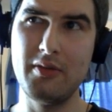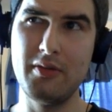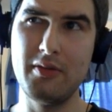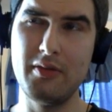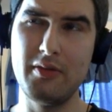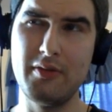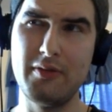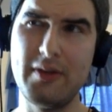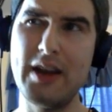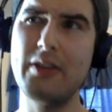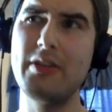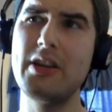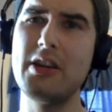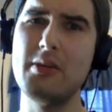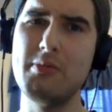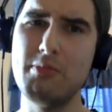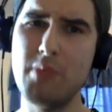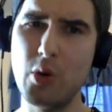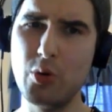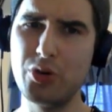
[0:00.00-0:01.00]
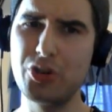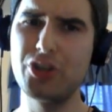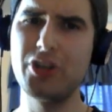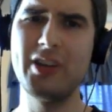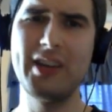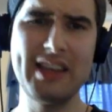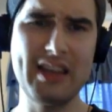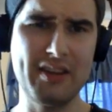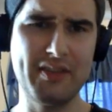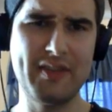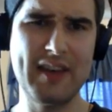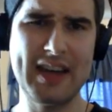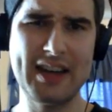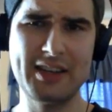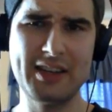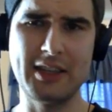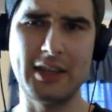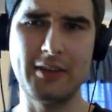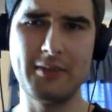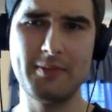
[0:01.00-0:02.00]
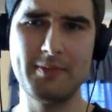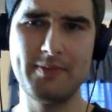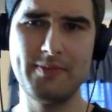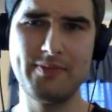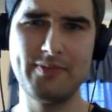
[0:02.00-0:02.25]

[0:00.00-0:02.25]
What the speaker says: very emotionally affecting